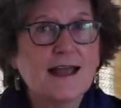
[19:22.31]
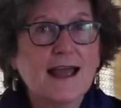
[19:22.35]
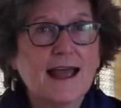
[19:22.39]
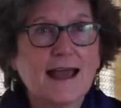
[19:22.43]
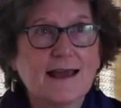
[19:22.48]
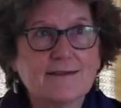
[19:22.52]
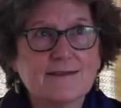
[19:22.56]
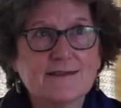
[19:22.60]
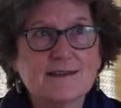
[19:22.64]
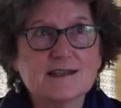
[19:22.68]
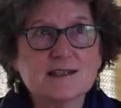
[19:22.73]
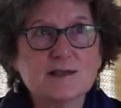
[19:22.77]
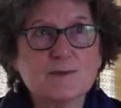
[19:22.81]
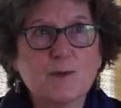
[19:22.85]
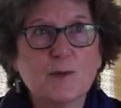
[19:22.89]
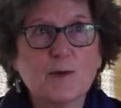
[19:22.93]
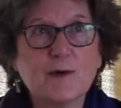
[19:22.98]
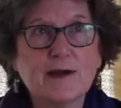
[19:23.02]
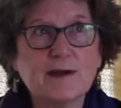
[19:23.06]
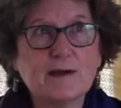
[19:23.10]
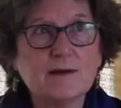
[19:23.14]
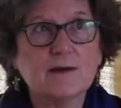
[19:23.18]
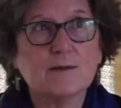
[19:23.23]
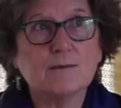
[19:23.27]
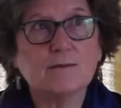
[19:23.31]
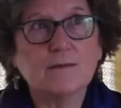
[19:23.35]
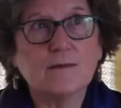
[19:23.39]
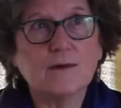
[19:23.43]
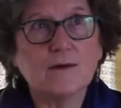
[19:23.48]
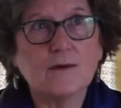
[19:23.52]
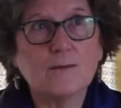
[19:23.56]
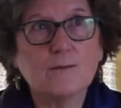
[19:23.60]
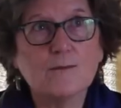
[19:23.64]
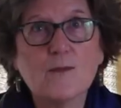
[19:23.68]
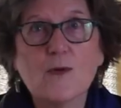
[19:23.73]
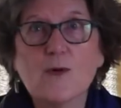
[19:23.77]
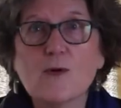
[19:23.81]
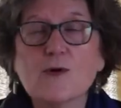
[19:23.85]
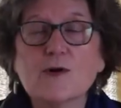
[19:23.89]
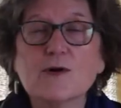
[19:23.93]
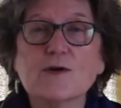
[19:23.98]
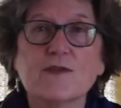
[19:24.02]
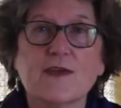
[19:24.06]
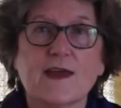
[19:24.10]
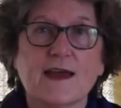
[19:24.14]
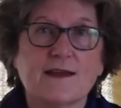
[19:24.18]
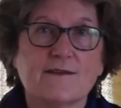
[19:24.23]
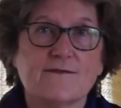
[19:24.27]
At this point, more
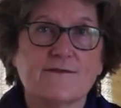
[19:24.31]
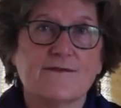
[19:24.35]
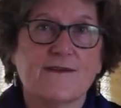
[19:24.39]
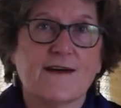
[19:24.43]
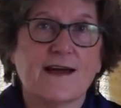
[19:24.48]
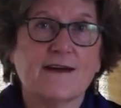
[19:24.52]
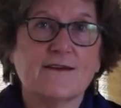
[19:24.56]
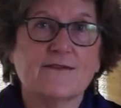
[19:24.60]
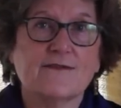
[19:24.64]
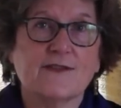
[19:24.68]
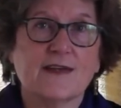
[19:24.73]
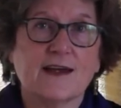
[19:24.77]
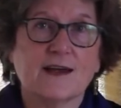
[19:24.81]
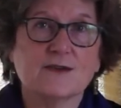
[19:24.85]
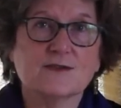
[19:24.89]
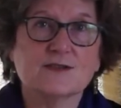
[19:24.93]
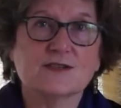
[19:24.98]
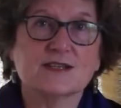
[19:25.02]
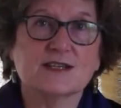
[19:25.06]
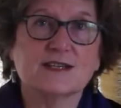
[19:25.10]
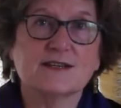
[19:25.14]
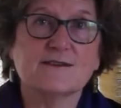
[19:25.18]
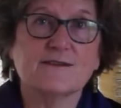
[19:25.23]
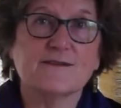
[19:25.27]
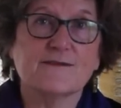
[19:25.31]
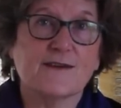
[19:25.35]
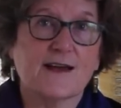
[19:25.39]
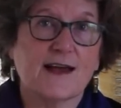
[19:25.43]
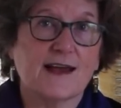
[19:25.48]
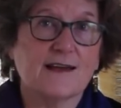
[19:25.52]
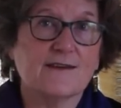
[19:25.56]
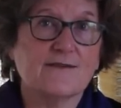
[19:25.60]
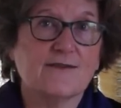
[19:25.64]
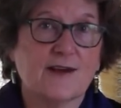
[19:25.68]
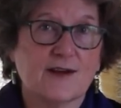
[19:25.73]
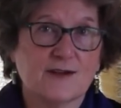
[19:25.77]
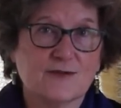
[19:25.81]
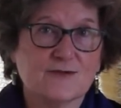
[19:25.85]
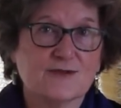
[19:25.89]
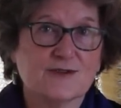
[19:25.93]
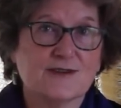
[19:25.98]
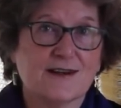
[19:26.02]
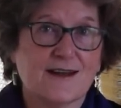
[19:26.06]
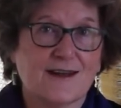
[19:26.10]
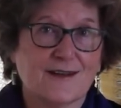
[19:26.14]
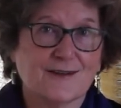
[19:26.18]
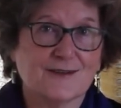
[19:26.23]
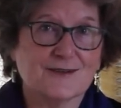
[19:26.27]
than
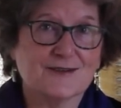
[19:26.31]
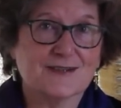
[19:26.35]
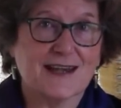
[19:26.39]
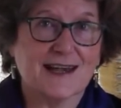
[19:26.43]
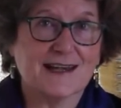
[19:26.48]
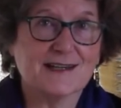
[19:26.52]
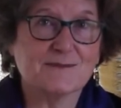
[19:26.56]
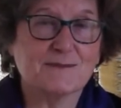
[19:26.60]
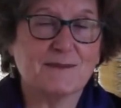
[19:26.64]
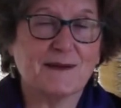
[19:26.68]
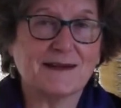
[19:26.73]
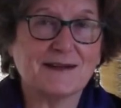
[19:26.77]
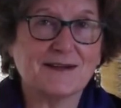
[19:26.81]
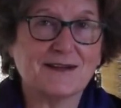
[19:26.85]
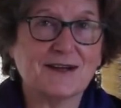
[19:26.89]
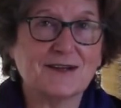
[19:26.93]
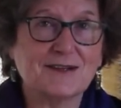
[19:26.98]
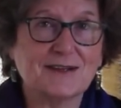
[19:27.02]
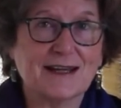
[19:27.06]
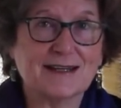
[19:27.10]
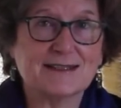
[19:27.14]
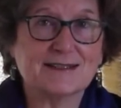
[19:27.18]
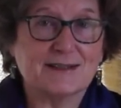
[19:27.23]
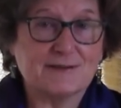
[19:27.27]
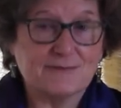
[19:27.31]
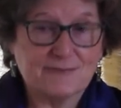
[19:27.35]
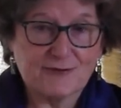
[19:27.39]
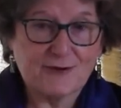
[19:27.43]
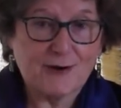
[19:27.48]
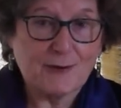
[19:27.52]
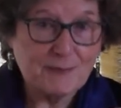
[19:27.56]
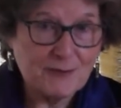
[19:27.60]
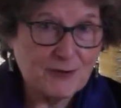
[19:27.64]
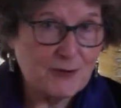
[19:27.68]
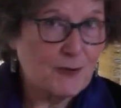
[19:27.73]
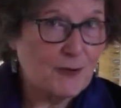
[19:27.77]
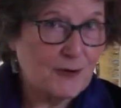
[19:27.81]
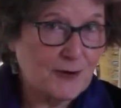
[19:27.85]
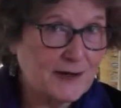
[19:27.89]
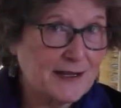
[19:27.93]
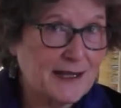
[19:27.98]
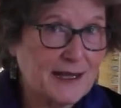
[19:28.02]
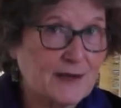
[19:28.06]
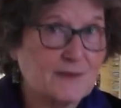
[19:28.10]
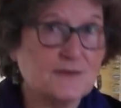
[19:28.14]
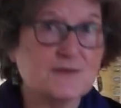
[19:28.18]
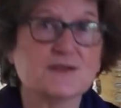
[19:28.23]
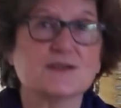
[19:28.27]
$5,500 has been collected from your
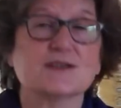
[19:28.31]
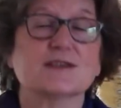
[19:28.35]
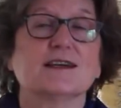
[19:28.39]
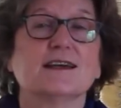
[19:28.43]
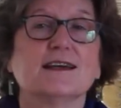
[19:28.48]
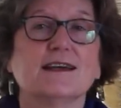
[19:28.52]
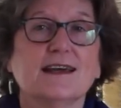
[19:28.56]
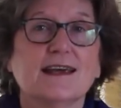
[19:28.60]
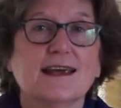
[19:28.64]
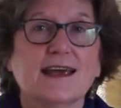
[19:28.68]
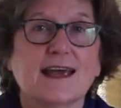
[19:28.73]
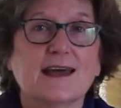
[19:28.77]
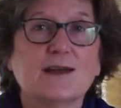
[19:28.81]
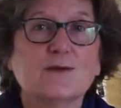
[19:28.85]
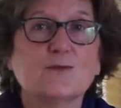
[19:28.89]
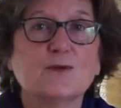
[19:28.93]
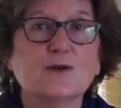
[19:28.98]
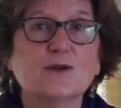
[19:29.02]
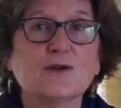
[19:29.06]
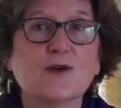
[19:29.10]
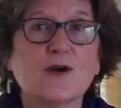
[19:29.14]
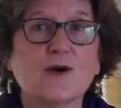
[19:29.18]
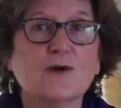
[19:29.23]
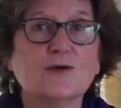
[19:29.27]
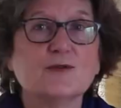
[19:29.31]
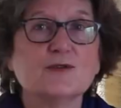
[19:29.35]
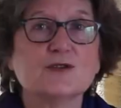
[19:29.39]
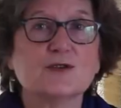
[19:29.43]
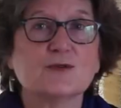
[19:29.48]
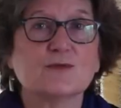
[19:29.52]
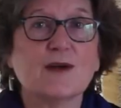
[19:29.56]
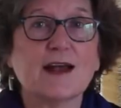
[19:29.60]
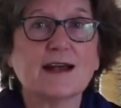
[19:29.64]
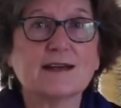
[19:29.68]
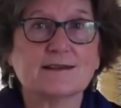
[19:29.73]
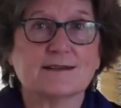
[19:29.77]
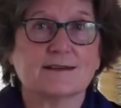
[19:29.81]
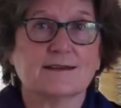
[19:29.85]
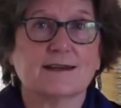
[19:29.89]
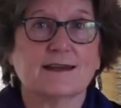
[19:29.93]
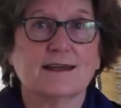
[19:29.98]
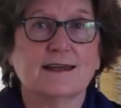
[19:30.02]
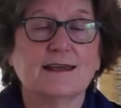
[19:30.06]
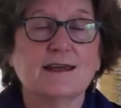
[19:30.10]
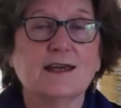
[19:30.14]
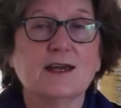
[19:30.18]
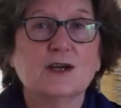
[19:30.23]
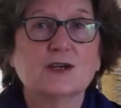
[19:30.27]
gifts and will go
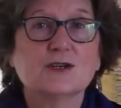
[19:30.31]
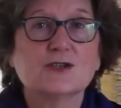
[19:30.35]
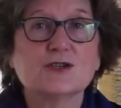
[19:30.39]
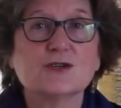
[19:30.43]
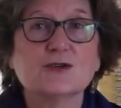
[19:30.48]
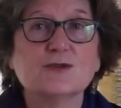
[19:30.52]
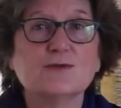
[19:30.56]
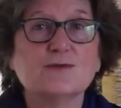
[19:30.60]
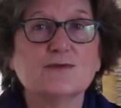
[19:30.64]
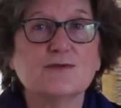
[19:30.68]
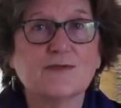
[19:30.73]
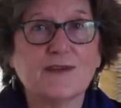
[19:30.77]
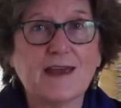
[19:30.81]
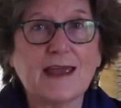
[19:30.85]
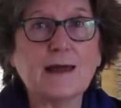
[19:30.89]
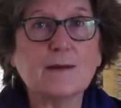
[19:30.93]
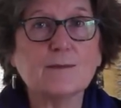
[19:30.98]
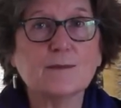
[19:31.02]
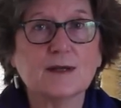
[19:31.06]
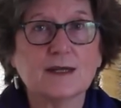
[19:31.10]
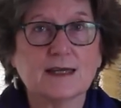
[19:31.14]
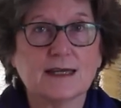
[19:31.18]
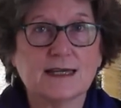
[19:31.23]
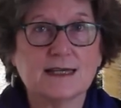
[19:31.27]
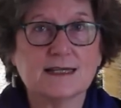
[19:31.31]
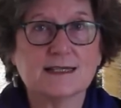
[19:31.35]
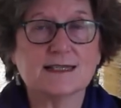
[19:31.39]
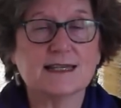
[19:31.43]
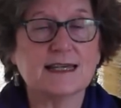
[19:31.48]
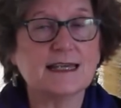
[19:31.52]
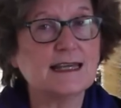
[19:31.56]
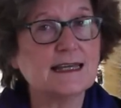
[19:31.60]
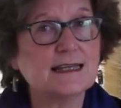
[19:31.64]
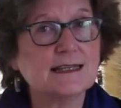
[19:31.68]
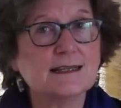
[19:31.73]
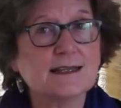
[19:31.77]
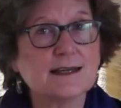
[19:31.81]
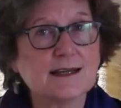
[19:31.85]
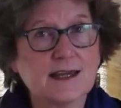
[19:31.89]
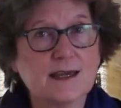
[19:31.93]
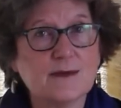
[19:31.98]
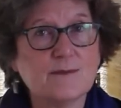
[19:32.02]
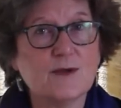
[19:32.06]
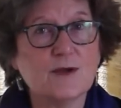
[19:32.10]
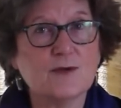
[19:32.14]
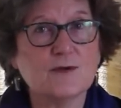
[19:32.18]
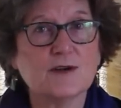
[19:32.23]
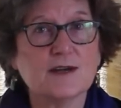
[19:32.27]
directly to families in the
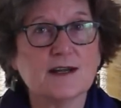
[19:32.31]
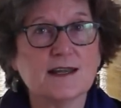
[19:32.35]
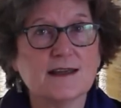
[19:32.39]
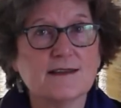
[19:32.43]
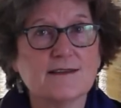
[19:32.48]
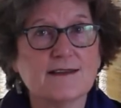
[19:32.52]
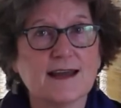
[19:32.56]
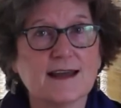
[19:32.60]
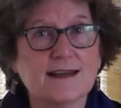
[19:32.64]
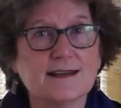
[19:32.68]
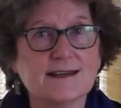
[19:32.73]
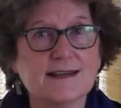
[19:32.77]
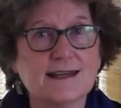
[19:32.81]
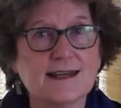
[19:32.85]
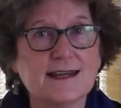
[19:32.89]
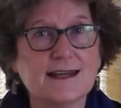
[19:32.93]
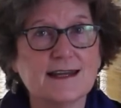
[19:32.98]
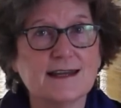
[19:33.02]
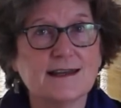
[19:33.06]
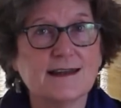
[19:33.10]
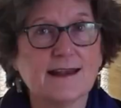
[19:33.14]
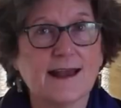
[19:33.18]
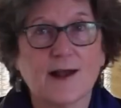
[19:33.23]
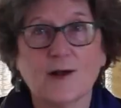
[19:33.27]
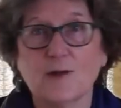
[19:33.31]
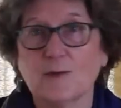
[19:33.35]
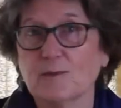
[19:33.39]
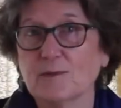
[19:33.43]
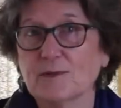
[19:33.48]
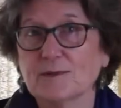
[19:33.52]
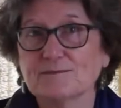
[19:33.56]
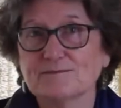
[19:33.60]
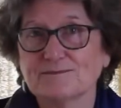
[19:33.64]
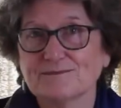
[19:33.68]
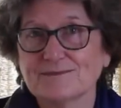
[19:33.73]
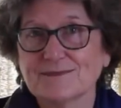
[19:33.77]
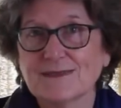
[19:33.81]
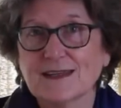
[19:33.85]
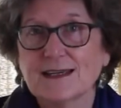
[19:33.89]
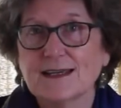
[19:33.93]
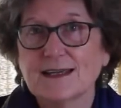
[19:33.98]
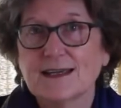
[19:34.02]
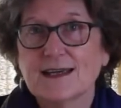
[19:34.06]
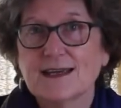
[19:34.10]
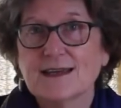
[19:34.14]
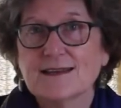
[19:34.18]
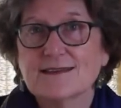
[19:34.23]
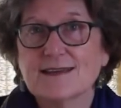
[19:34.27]
community that need help
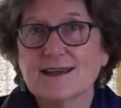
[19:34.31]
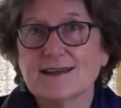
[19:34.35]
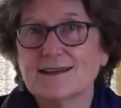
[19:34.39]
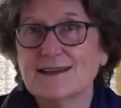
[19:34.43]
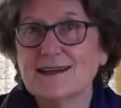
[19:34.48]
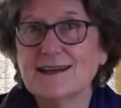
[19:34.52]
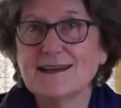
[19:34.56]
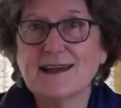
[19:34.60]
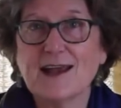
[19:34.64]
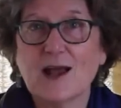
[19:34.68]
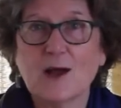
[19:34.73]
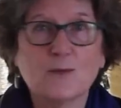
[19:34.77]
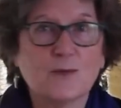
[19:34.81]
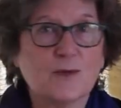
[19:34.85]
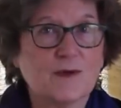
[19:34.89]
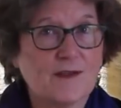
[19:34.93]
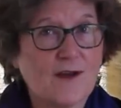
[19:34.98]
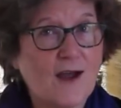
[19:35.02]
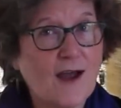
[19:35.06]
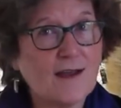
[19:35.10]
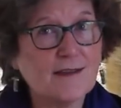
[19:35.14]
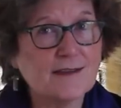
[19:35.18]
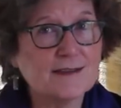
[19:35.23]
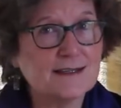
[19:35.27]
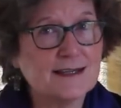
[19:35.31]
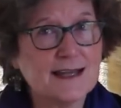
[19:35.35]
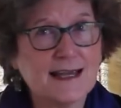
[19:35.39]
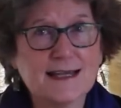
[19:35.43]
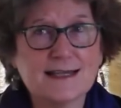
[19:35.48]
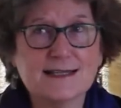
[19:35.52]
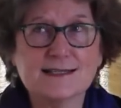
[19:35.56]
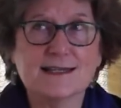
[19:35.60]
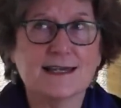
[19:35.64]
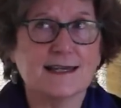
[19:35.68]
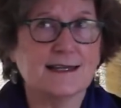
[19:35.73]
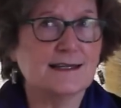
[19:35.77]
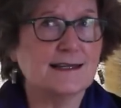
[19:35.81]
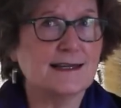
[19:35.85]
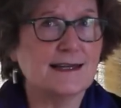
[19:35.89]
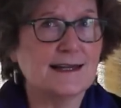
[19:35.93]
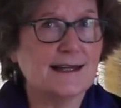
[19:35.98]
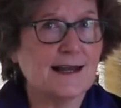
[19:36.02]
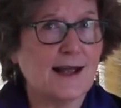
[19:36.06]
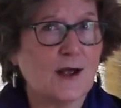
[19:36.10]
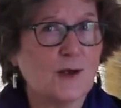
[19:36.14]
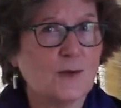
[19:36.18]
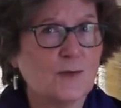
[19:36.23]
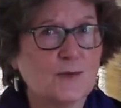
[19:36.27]
with holidays and need
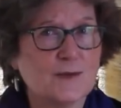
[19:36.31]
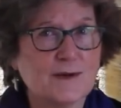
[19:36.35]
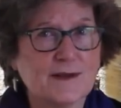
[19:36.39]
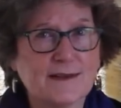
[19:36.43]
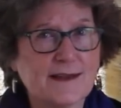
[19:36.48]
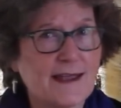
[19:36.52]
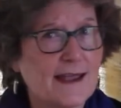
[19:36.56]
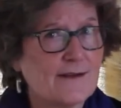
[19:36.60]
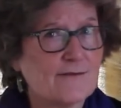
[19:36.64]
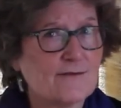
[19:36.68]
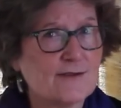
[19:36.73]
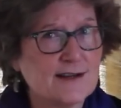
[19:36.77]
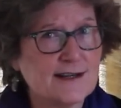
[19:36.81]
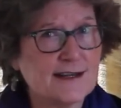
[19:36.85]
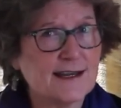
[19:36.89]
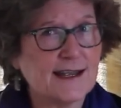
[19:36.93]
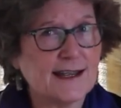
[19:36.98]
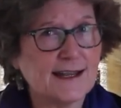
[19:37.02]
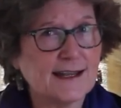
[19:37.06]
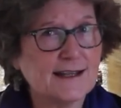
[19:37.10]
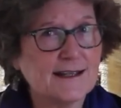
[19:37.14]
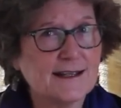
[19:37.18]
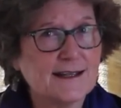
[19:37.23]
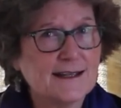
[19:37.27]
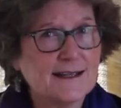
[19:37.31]
help with every day.